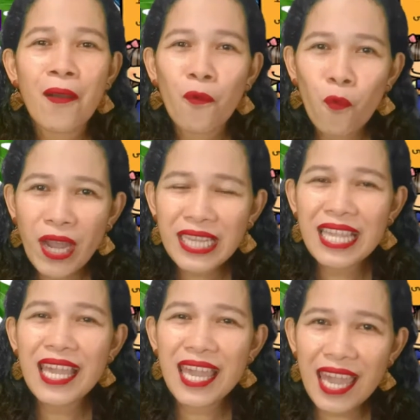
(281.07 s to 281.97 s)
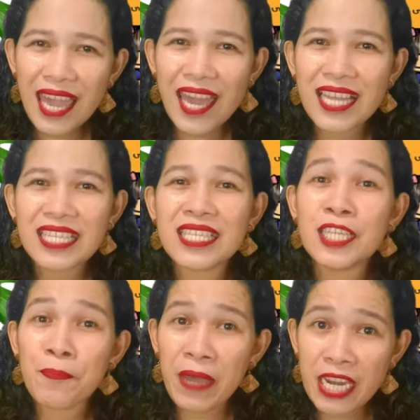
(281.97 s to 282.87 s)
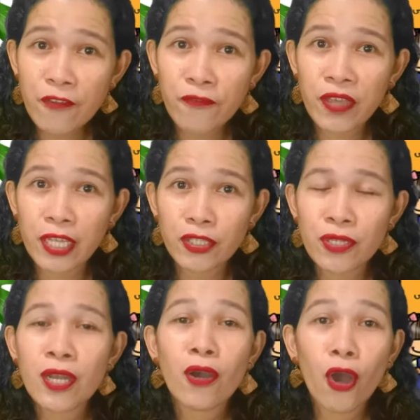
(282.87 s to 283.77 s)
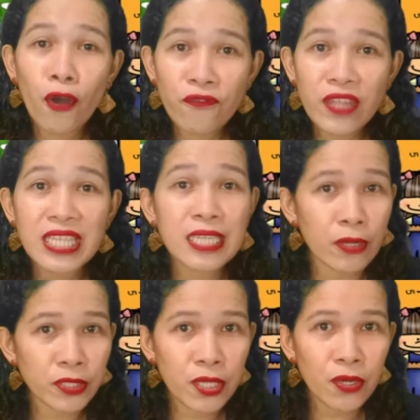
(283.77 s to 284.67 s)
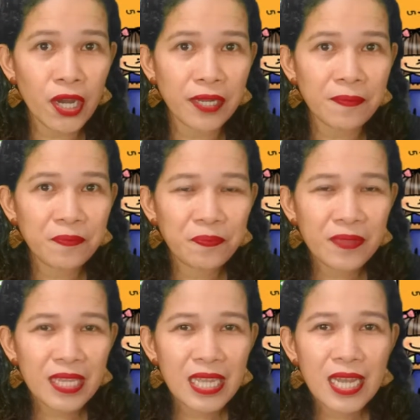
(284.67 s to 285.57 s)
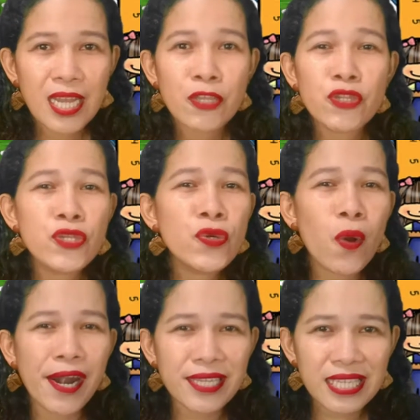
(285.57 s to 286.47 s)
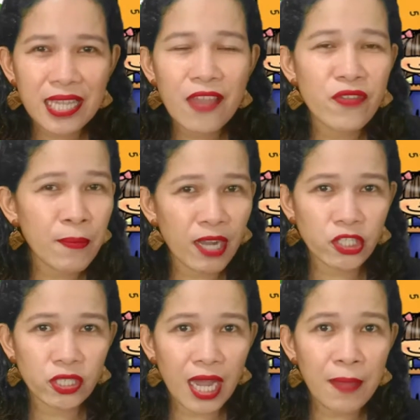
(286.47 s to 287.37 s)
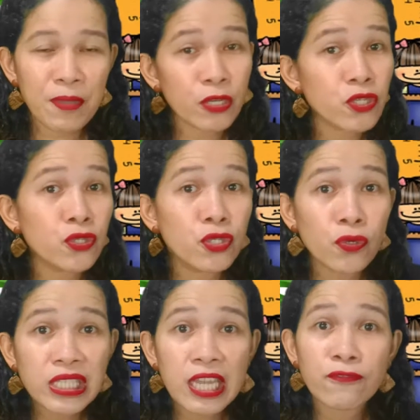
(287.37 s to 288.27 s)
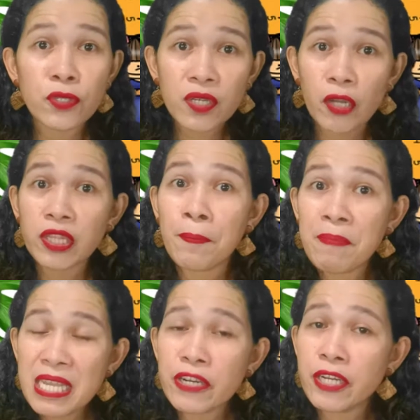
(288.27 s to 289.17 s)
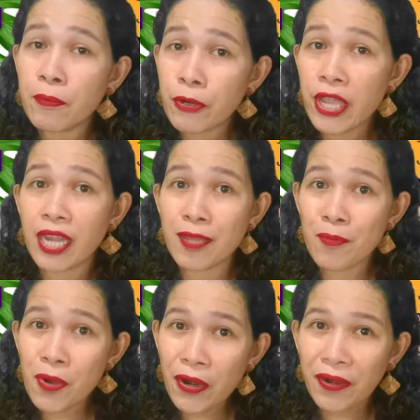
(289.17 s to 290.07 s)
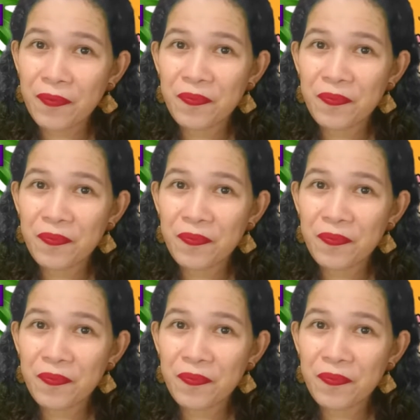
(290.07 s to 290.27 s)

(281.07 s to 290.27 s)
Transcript: What is the benefit of this counting on? You are saving much time because you don't have to count the bigger number anymore.